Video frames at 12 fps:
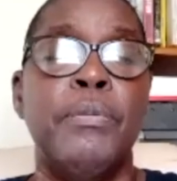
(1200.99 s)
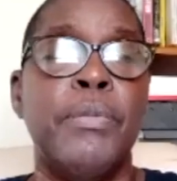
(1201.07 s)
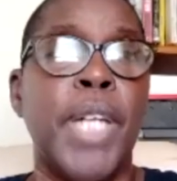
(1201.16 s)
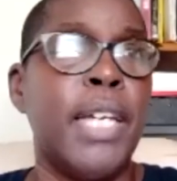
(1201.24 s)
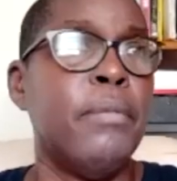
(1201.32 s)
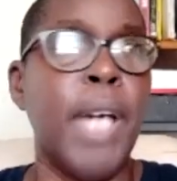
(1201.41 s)

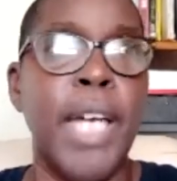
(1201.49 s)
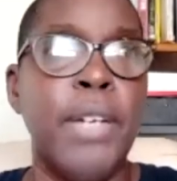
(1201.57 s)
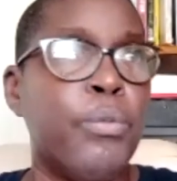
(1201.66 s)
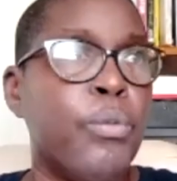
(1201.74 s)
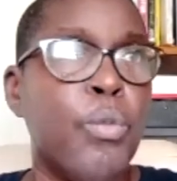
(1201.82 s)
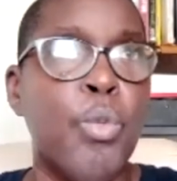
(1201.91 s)

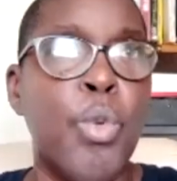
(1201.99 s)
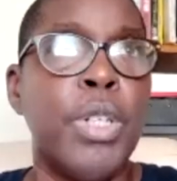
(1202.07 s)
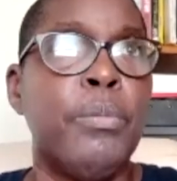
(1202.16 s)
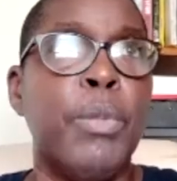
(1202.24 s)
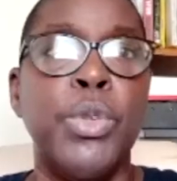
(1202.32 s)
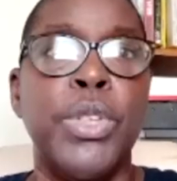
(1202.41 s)
I work
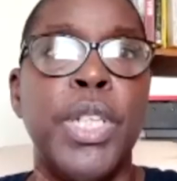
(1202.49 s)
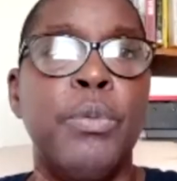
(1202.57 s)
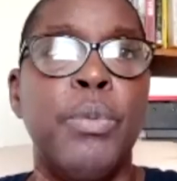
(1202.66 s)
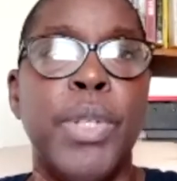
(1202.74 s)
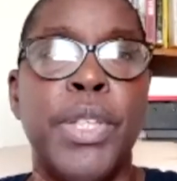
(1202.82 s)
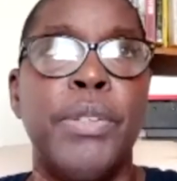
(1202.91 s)
mostly
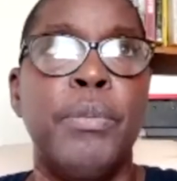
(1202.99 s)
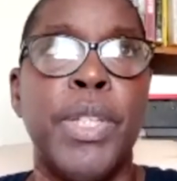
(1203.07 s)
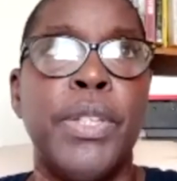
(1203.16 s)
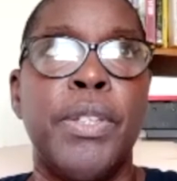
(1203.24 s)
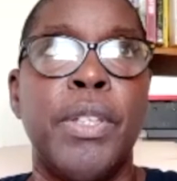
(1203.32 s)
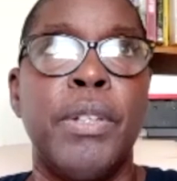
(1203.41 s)

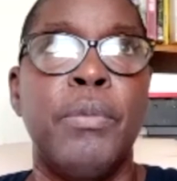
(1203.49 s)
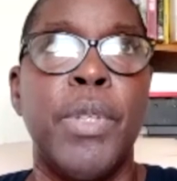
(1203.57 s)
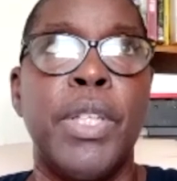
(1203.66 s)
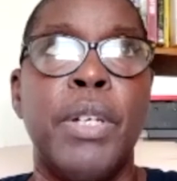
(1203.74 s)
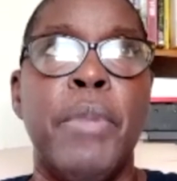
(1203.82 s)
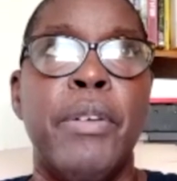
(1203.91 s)

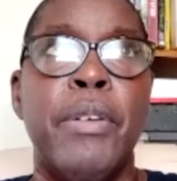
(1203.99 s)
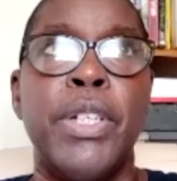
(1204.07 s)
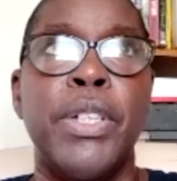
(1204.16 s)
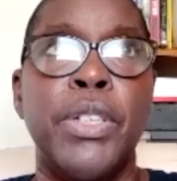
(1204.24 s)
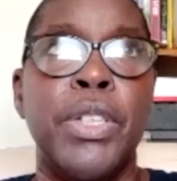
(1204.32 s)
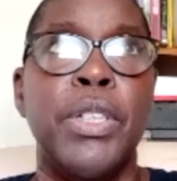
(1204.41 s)
with
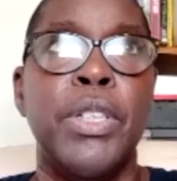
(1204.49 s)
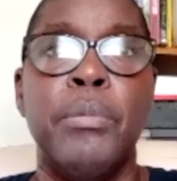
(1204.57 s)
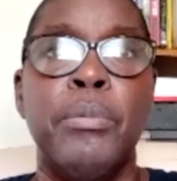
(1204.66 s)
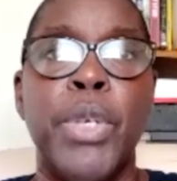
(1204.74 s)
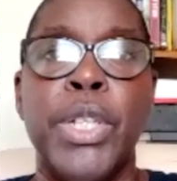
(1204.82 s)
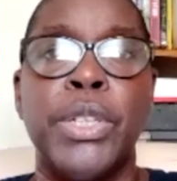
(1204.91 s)
Americans and
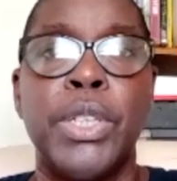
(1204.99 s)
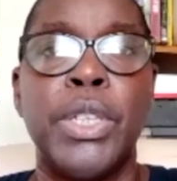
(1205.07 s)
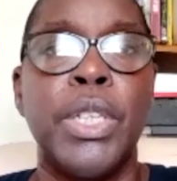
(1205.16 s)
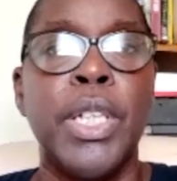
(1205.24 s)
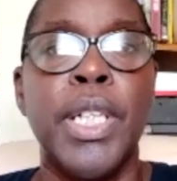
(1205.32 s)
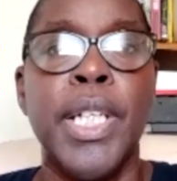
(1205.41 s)
some Brits,
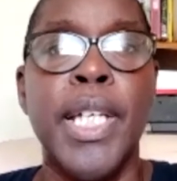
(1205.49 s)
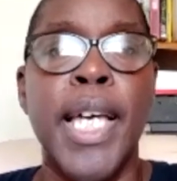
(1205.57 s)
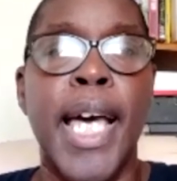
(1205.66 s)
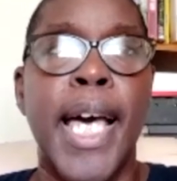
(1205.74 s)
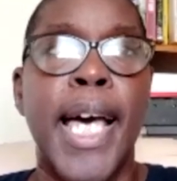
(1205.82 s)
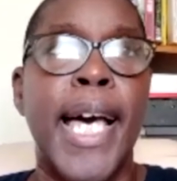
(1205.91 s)

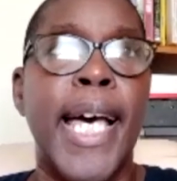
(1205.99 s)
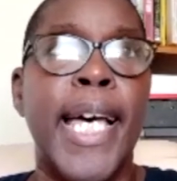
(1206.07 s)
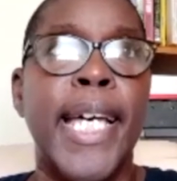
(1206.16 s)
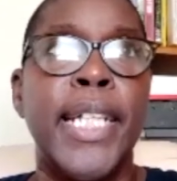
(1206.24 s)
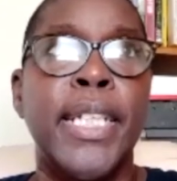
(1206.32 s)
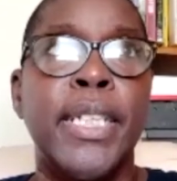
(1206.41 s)

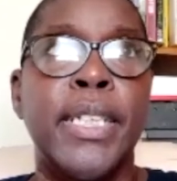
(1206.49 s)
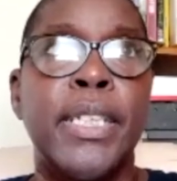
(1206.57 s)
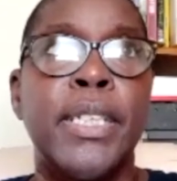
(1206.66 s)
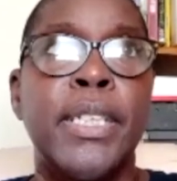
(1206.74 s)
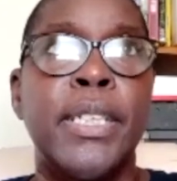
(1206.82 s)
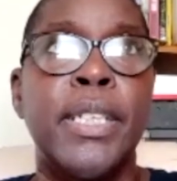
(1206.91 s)
and
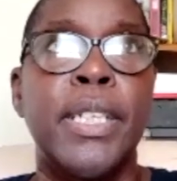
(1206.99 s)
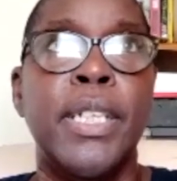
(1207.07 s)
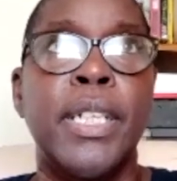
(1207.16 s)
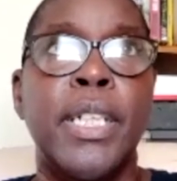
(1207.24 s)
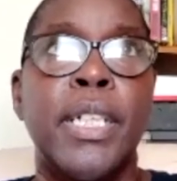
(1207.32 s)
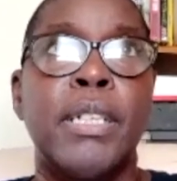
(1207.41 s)

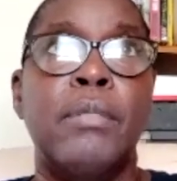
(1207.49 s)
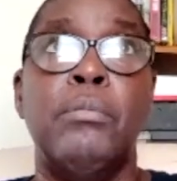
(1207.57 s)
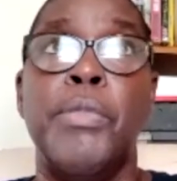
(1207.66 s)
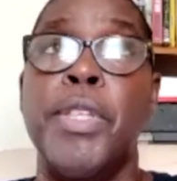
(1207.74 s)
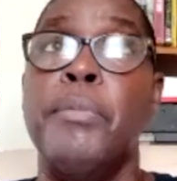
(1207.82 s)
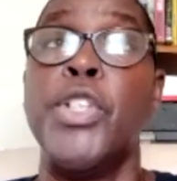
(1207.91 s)

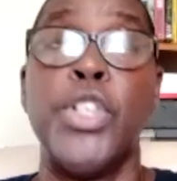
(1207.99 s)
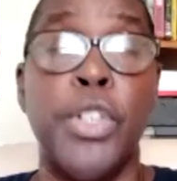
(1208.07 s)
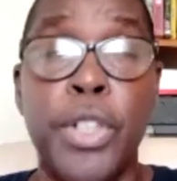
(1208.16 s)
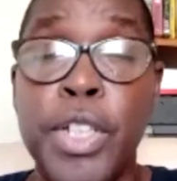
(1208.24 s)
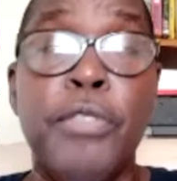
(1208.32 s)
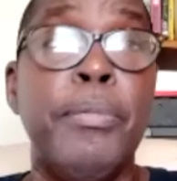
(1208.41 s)
the
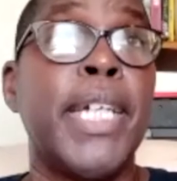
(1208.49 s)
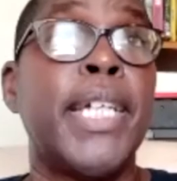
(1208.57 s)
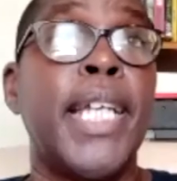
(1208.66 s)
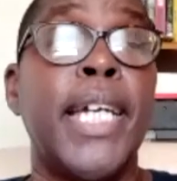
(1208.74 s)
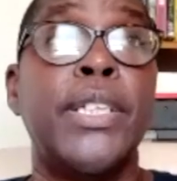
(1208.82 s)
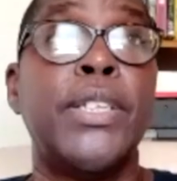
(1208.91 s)
majority of my
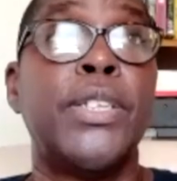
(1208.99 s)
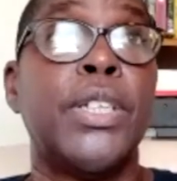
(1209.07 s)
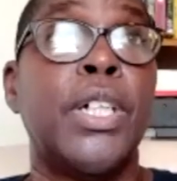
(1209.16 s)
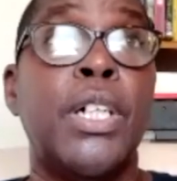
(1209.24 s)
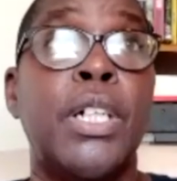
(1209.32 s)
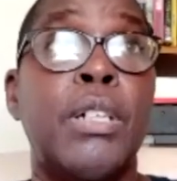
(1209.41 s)
clients
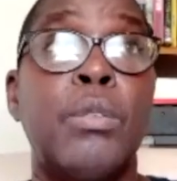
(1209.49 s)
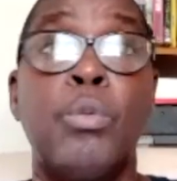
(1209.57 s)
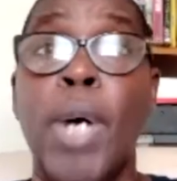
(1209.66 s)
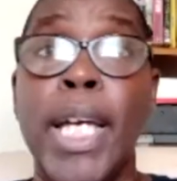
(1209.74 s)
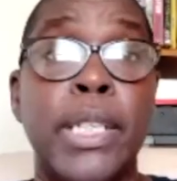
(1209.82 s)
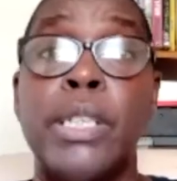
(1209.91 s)
are
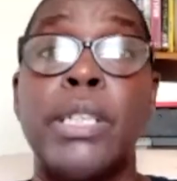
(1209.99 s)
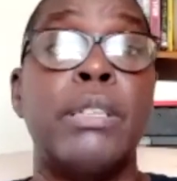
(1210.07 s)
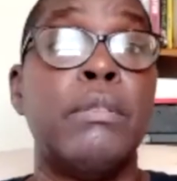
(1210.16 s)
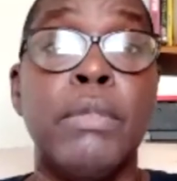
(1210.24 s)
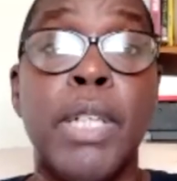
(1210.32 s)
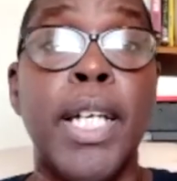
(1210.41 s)
white
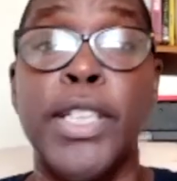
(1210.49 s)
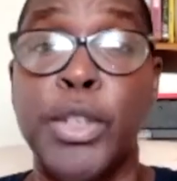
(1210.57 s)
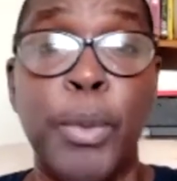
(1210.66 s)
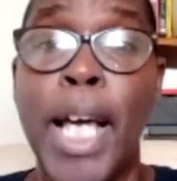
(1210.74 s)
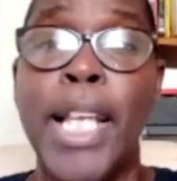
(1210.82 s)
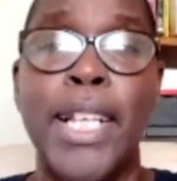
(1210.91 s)
as
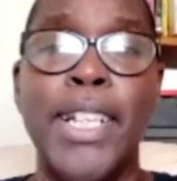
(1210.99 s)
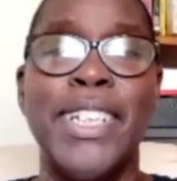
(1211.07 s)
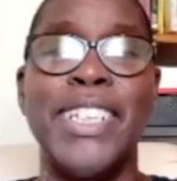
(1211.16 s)
well.